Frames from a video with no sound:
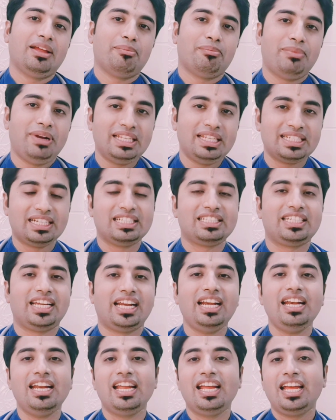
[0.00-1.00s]
Please
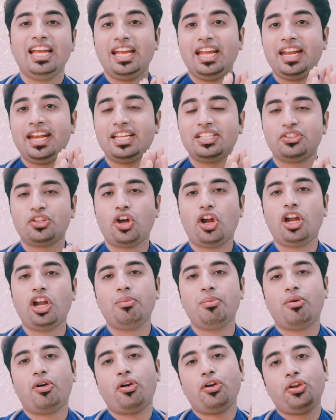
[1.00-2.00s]
understand, it is not
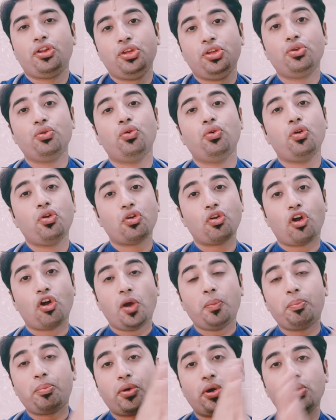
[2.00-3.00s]
about you
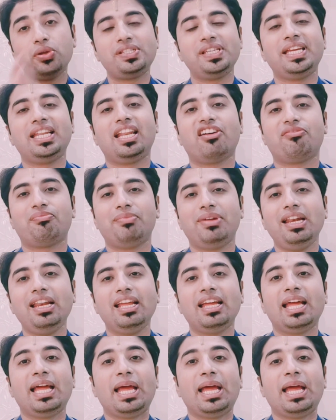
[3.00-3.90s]
not producing enough milk,